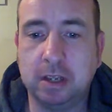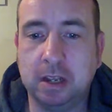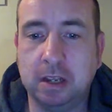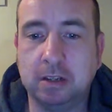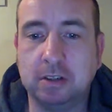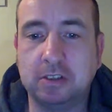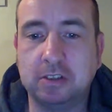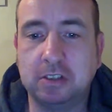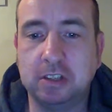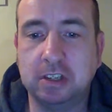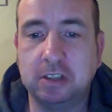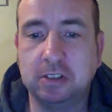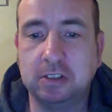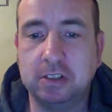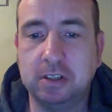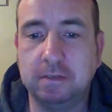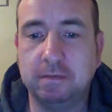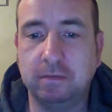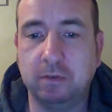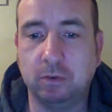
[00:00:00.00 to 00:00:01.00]
in
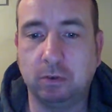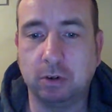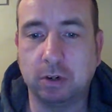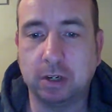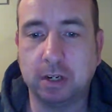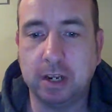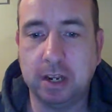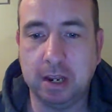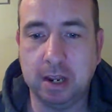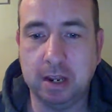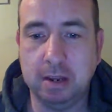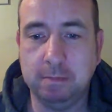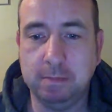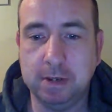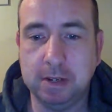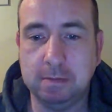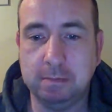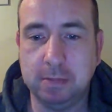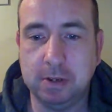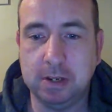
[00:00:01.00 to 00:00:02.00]
64
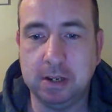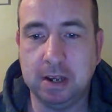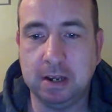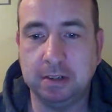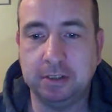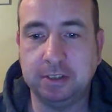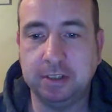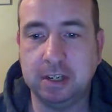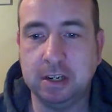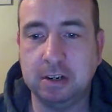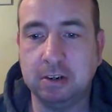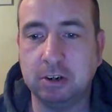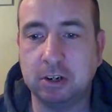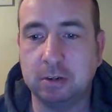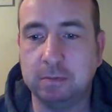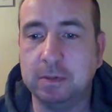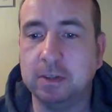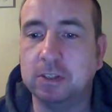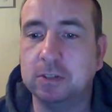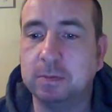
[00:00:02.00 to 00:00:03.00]
kbps
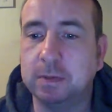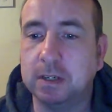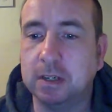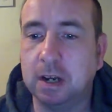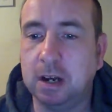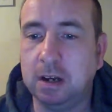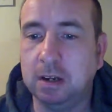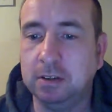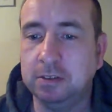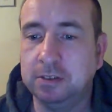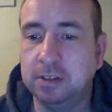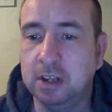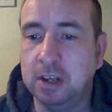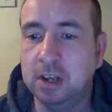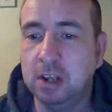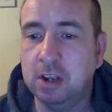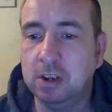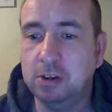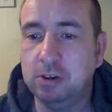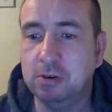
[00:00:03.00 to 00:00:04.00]
increments. Because
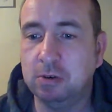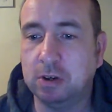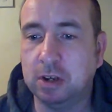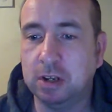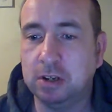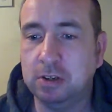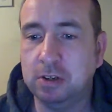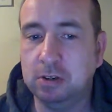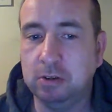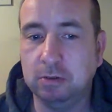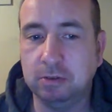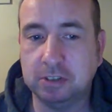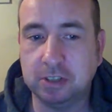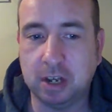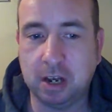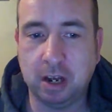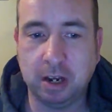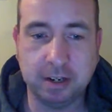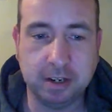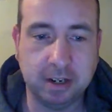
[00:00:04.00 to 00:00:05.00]
you can use
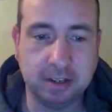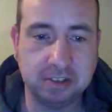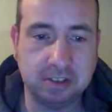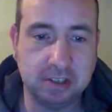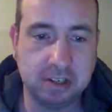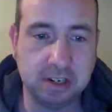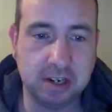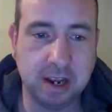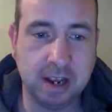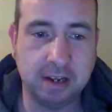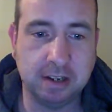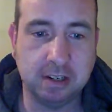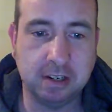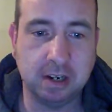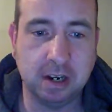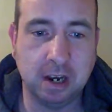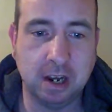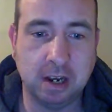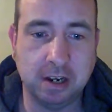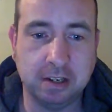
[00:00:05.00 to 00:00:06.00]
ISDN
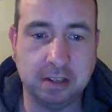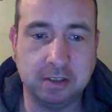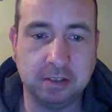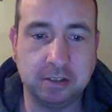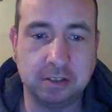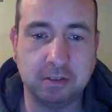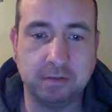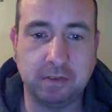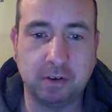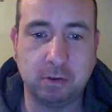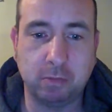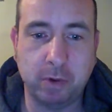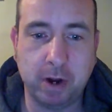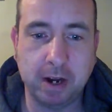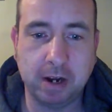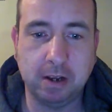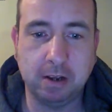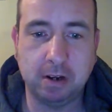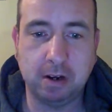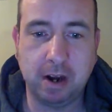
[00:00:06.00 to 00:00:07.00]
lines for
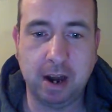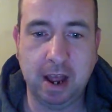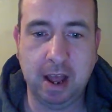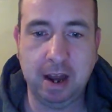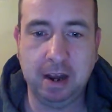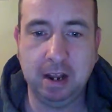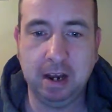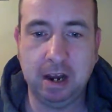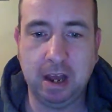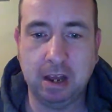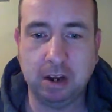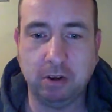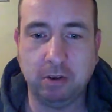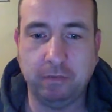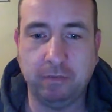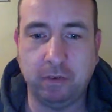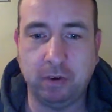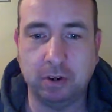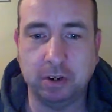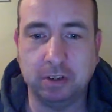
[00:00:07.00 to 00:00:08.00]
regular analog
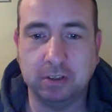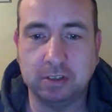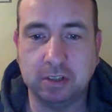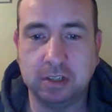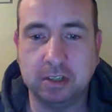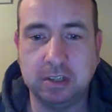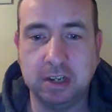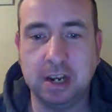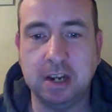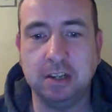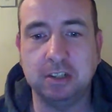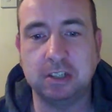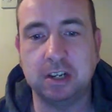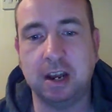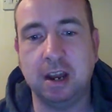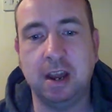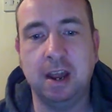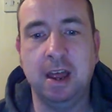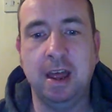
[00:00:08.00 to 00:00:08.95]
voice, data,